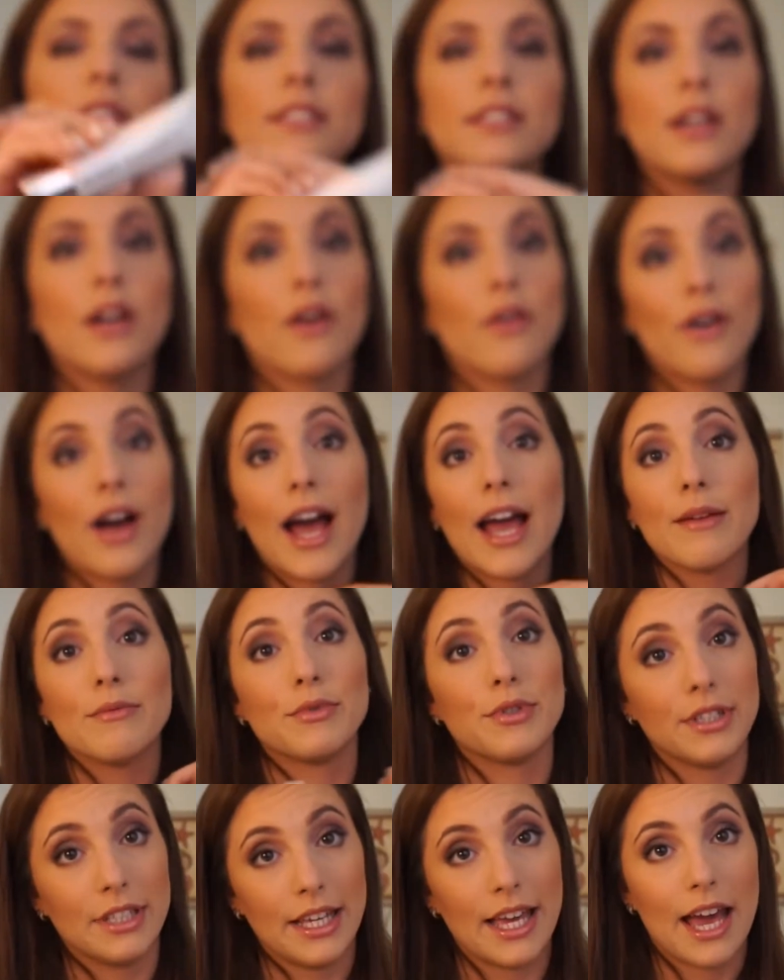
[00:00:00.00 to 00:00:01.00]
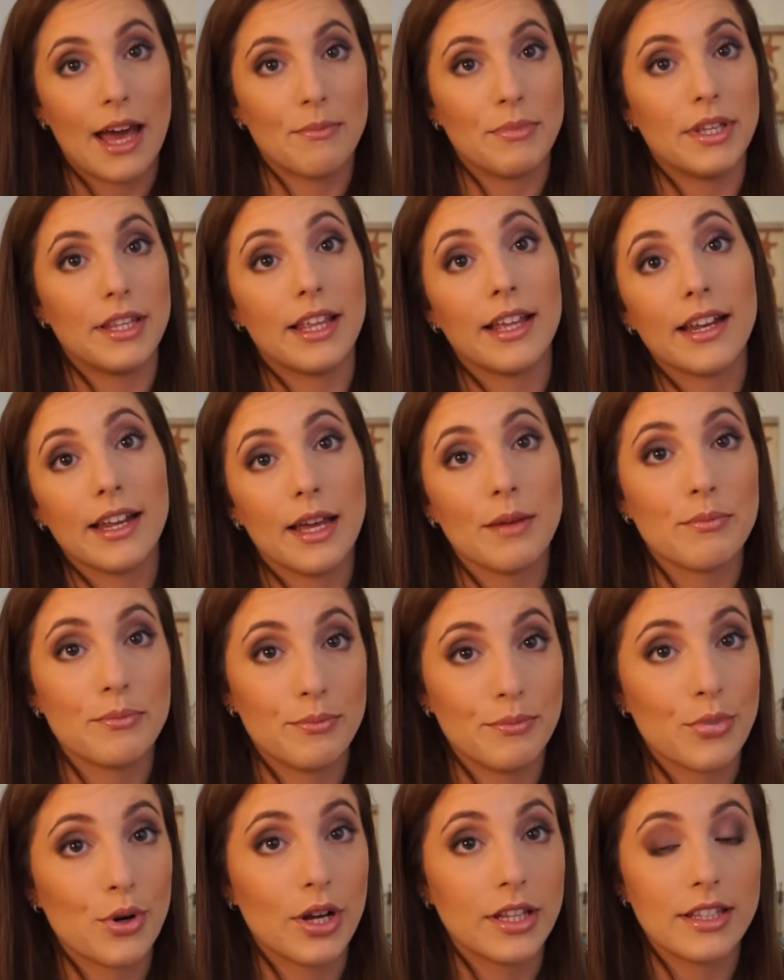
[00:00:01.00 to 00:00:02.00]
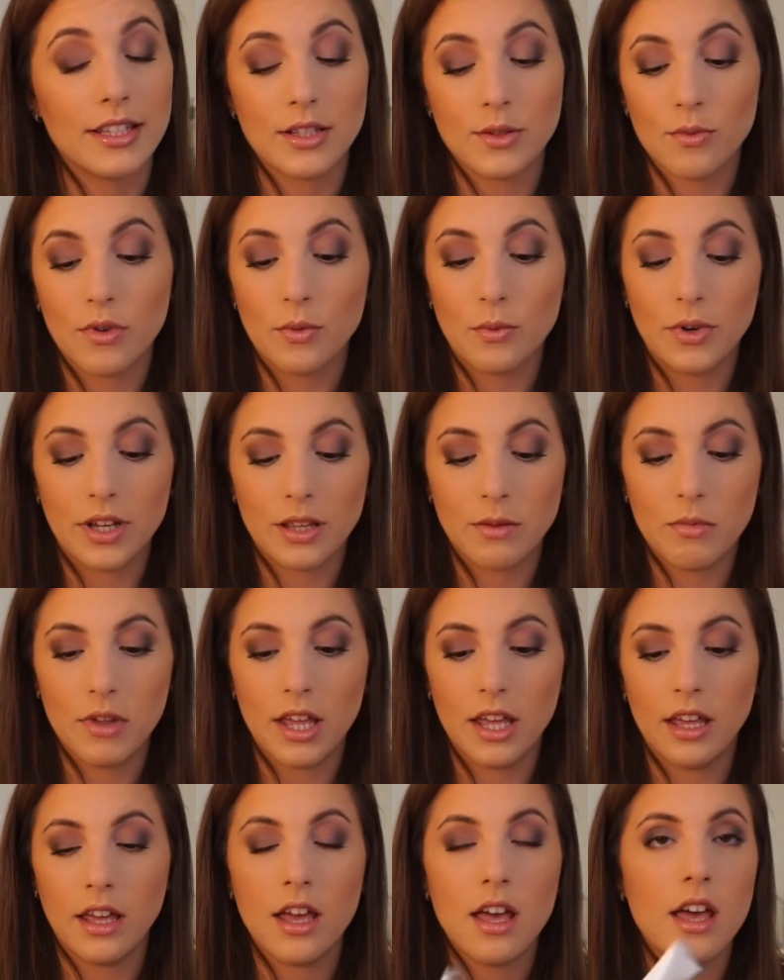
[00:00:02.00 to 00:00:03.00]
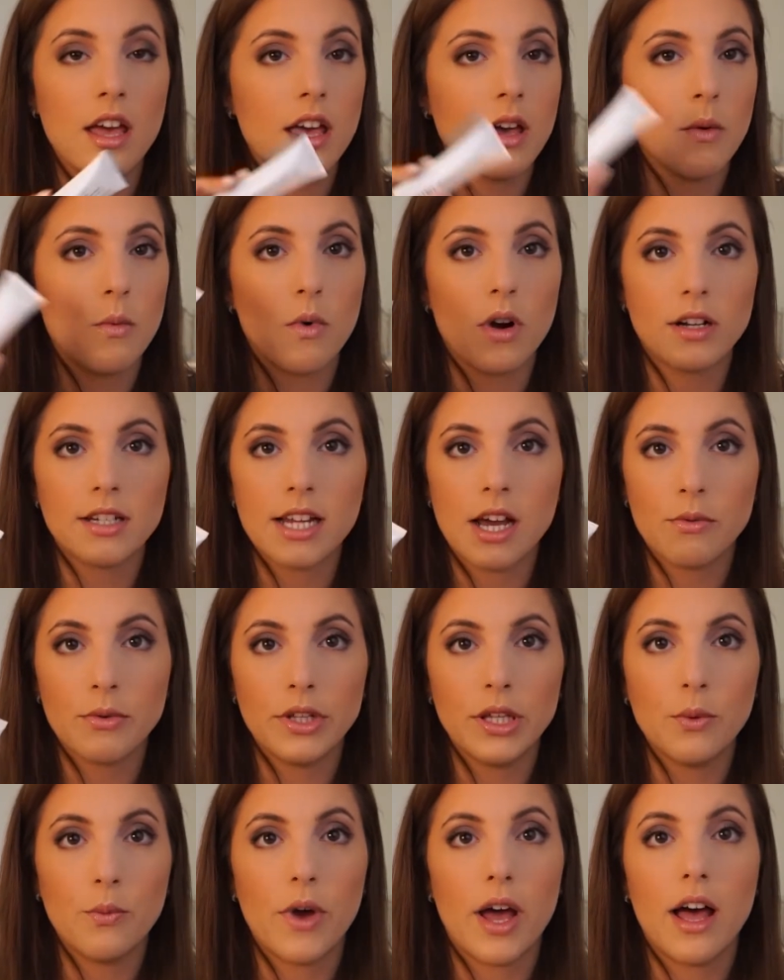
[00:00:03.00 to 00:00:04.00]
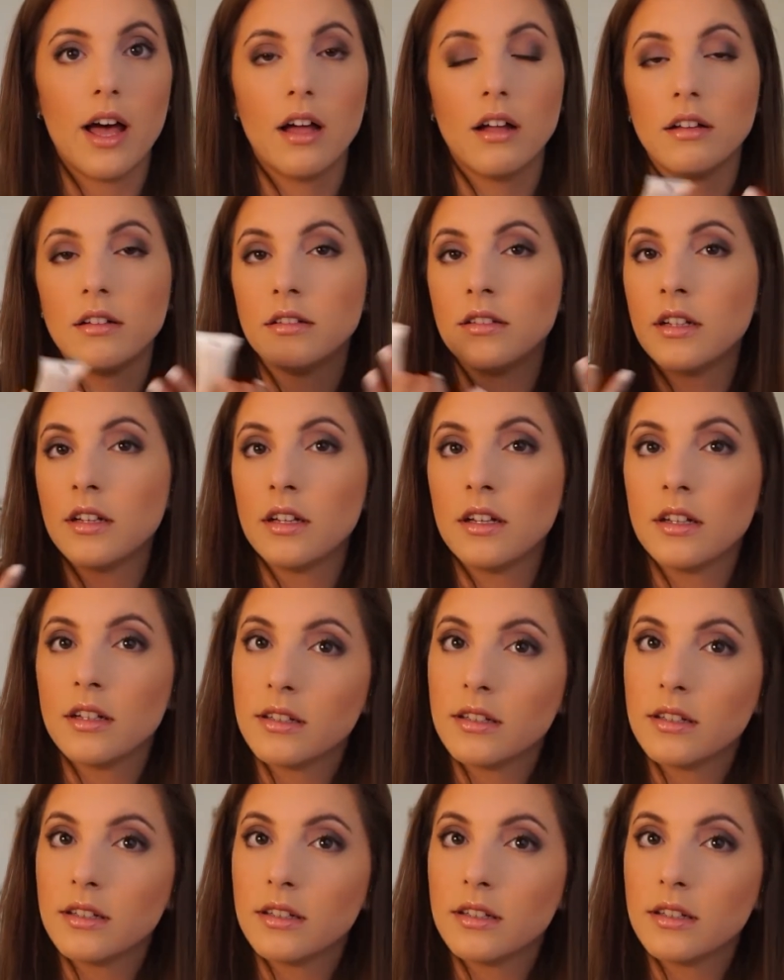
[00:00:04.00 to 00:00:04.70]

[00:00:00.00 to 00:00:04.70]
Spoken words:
So I'm really happy that I brought this one with me. Worked out really well.